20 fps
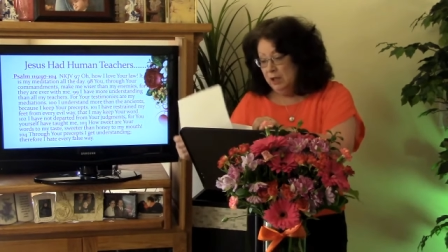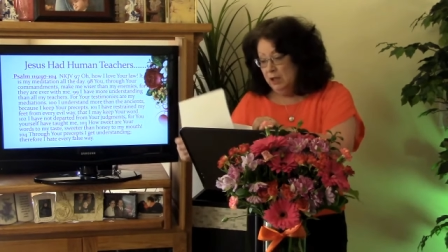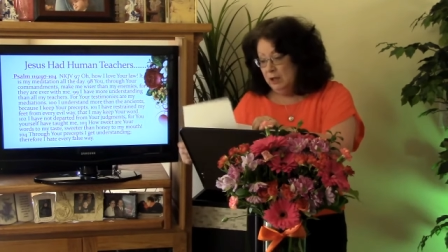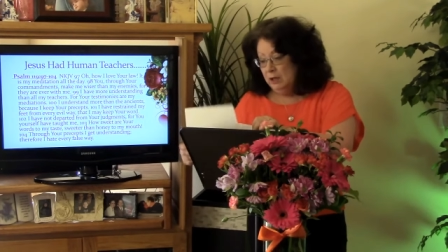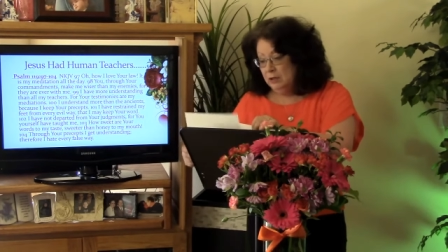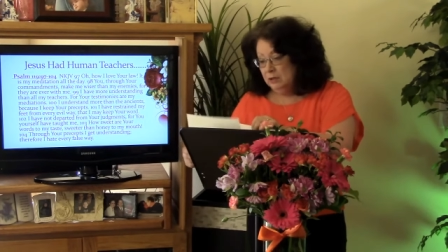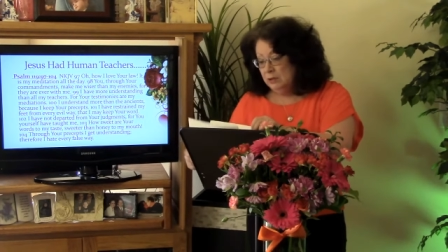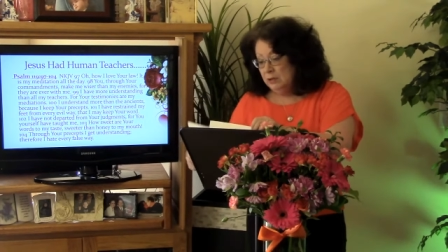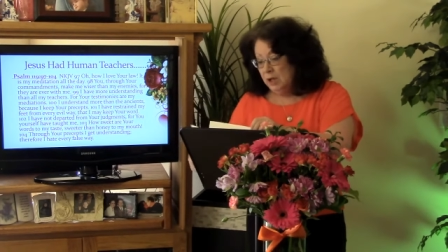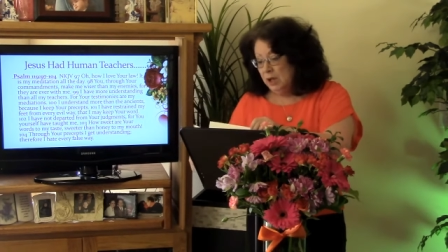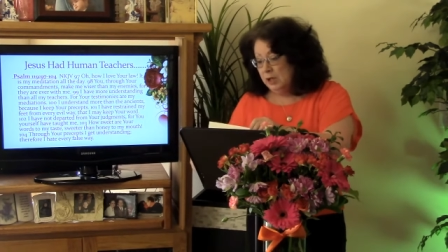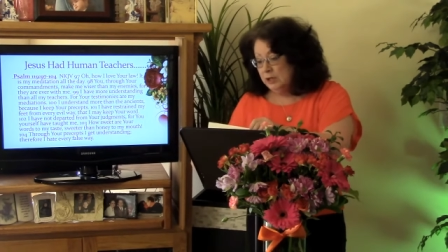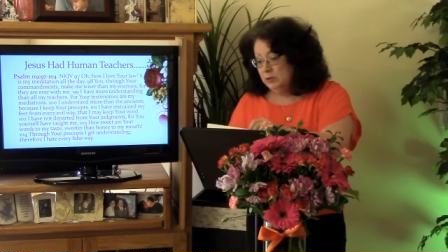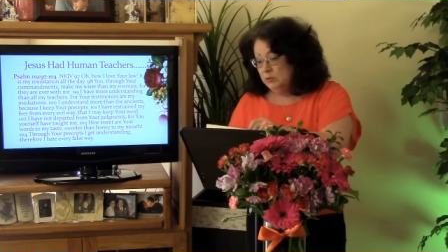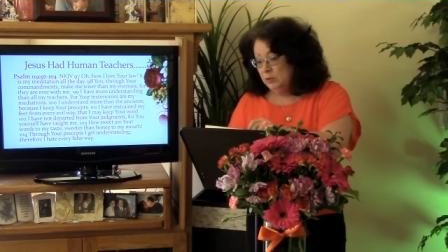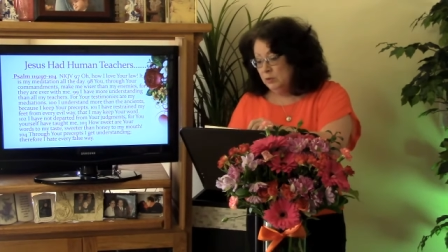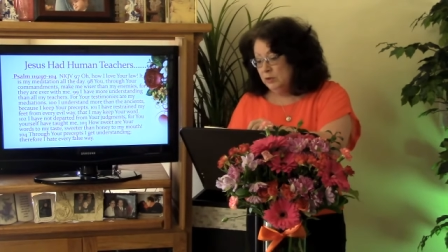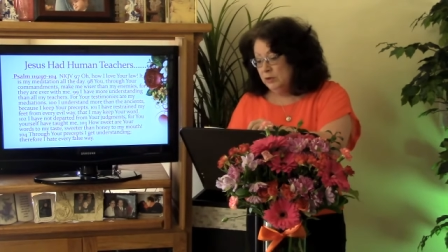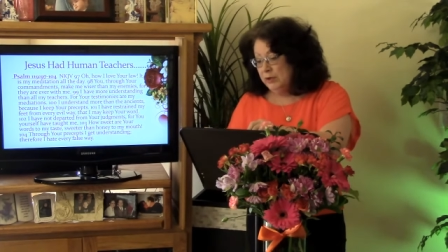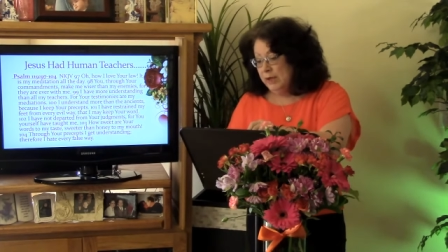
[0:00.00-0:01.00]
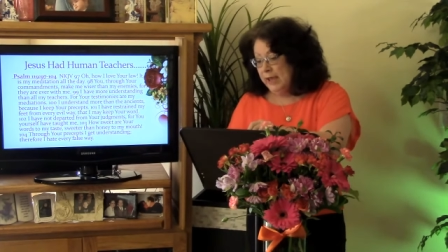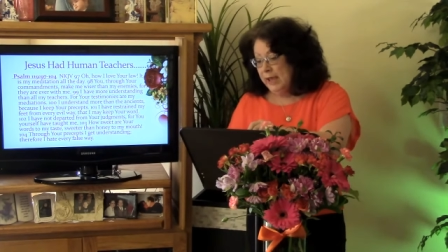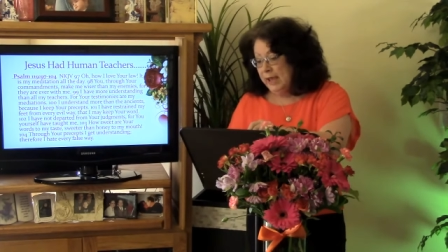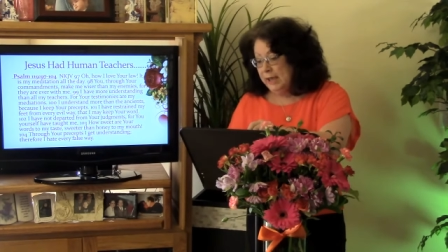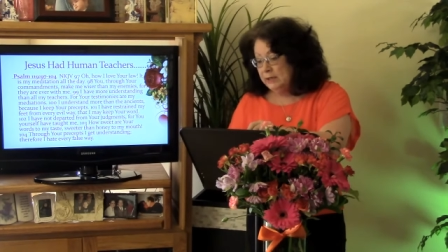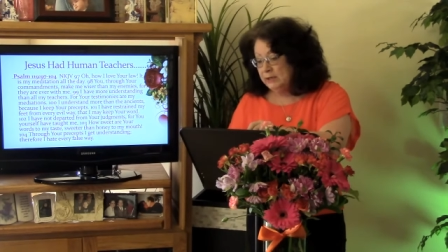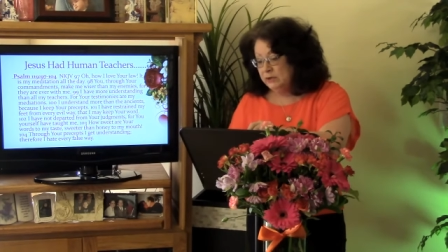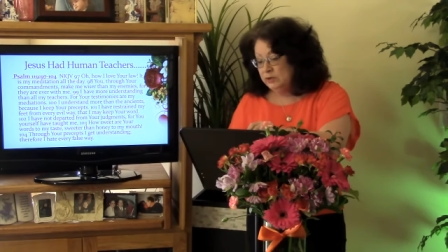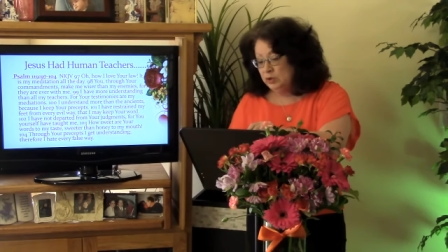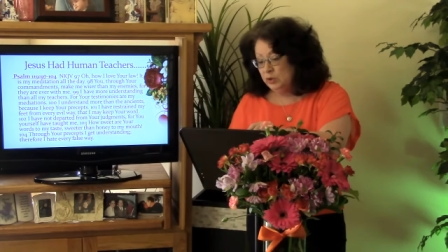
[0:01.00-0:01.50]
Uh, God's word
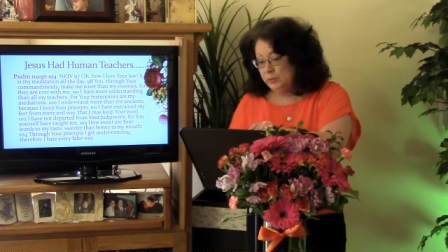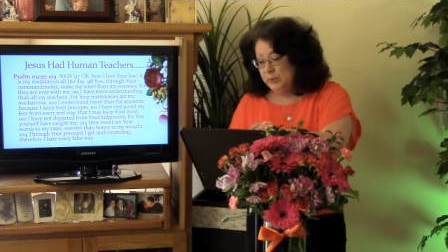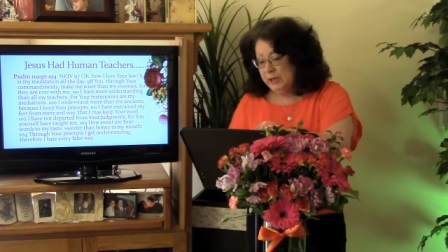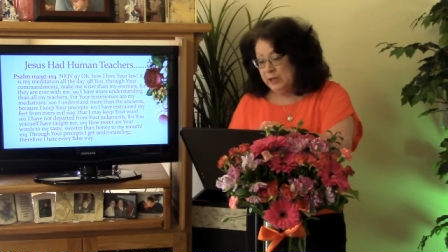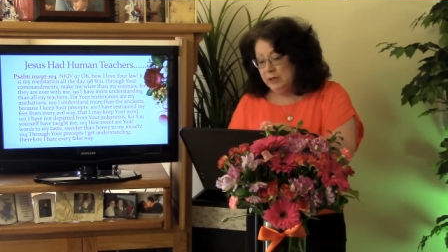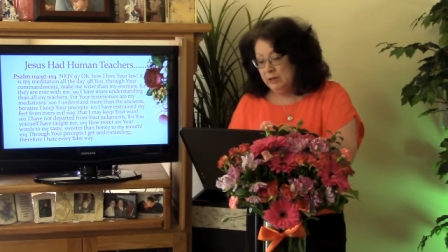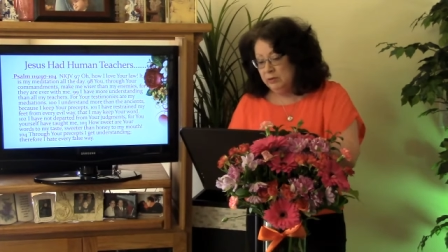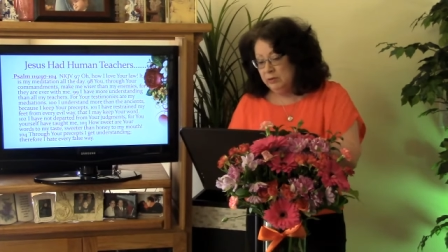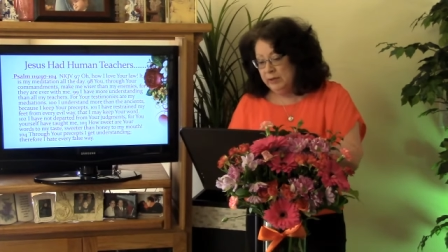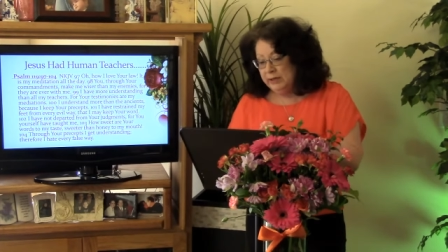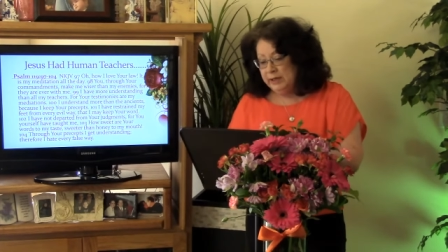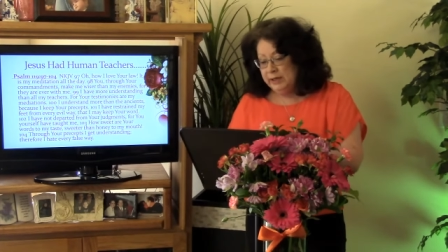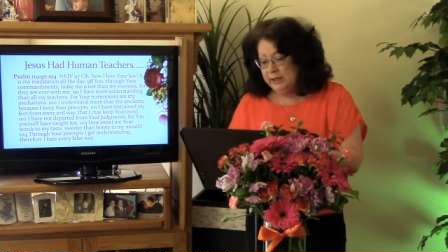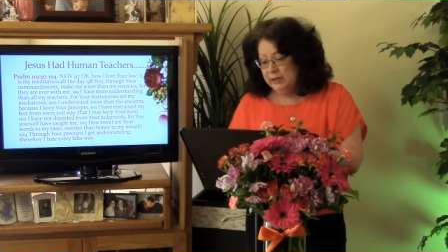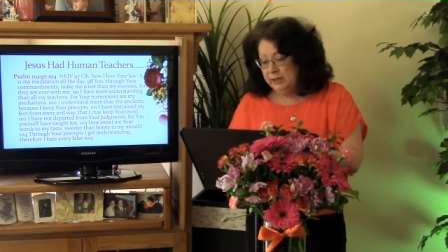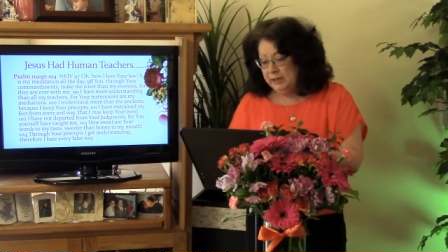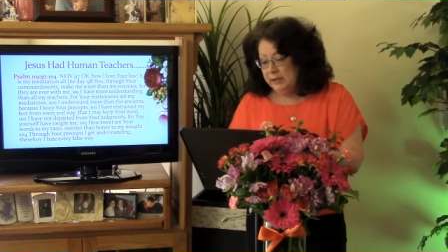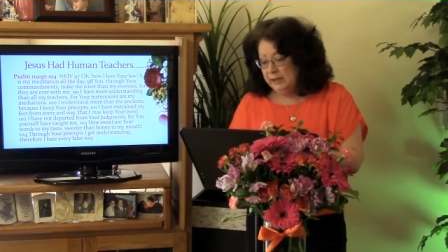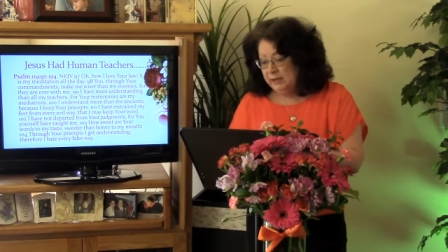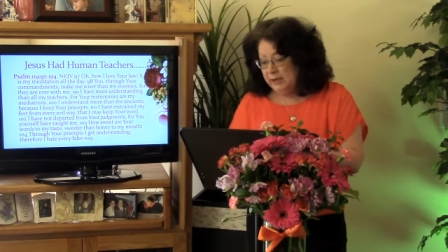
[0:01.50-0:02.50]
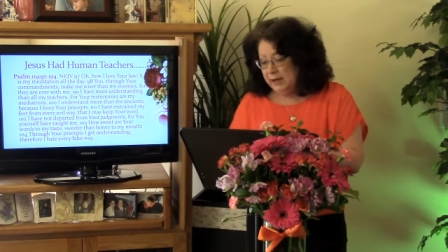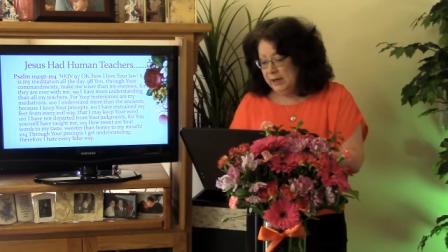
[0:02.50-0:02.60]
has to be cleaning